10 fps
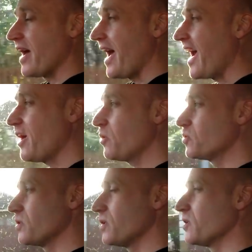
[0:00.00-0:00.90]

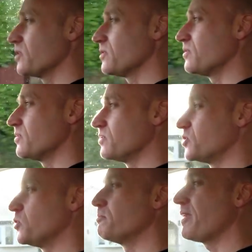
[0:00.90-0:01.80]
How
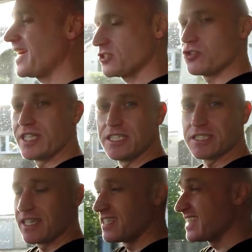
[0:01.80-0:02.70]
do batteries
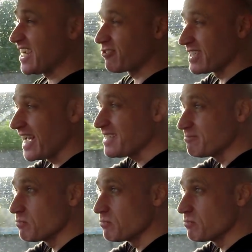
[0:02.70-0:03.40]
degradate,